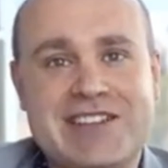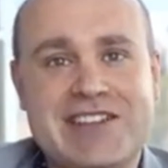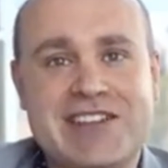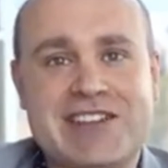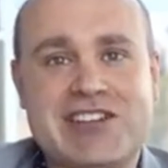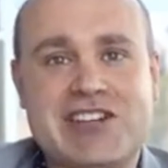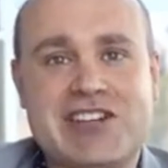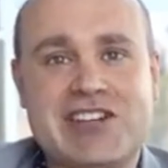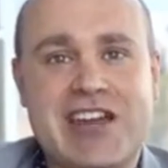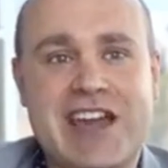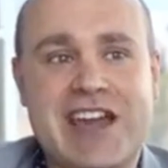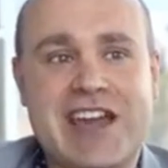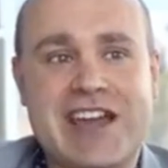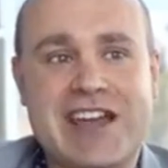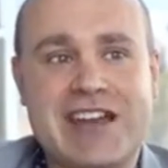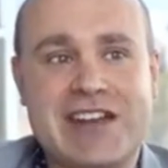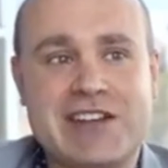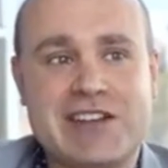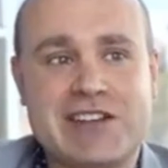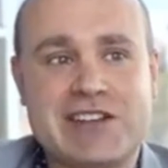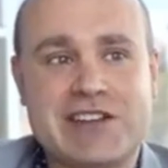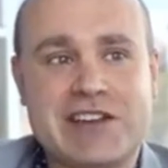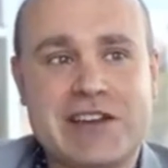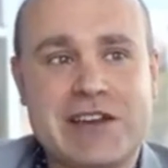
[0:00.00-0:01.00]
to
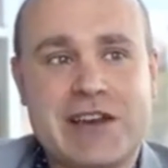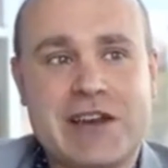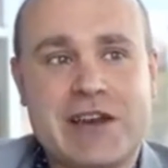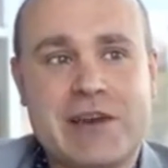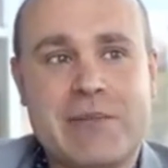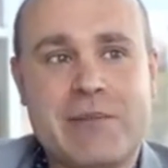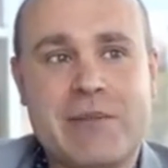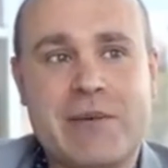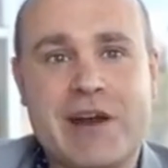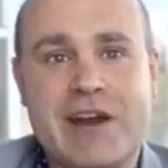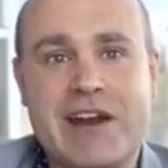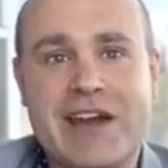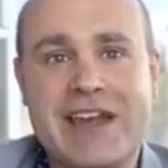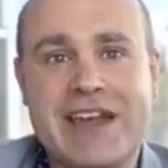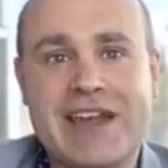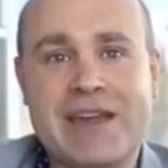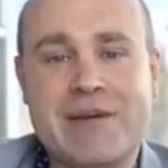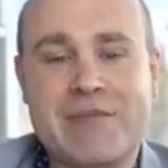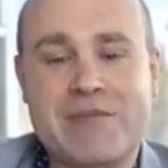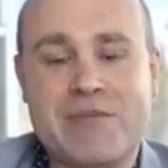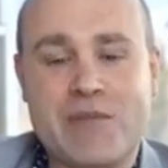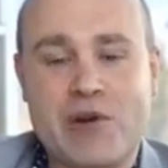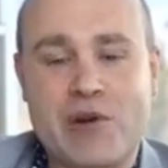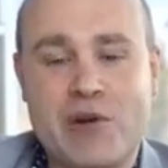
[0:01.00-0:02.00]
change
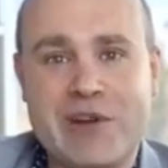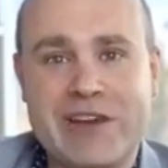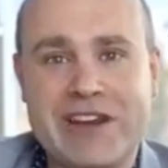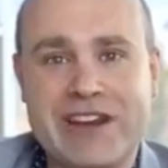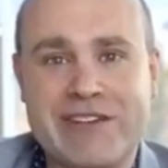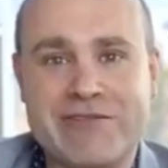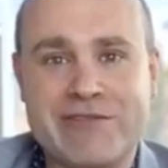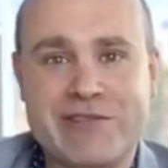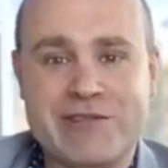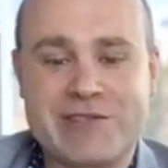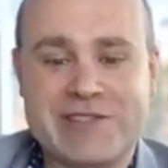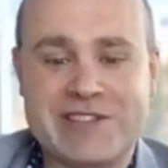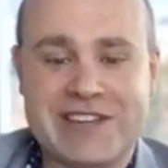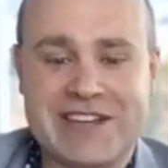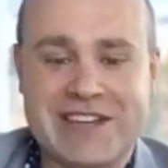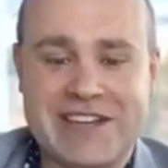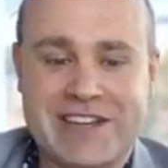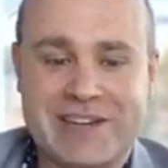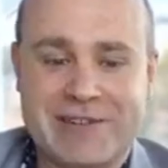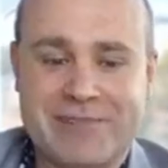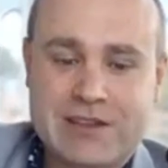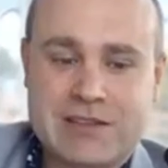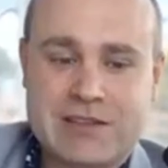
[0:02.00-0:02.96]
my morning routine.